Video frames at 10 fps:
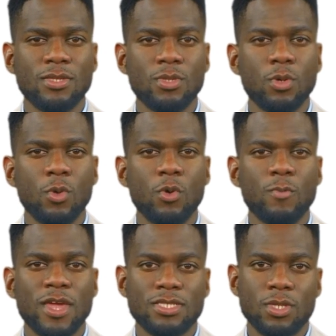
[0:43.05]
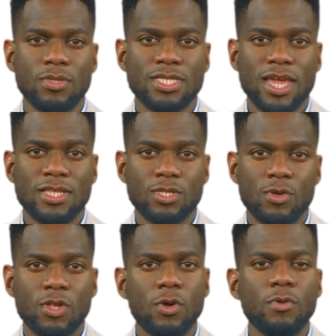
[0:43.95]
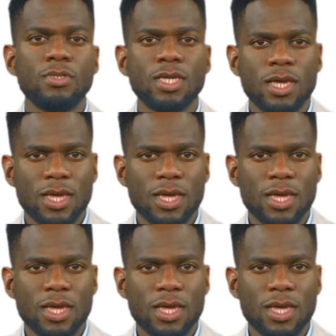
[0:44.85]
to Google based on the settings you use,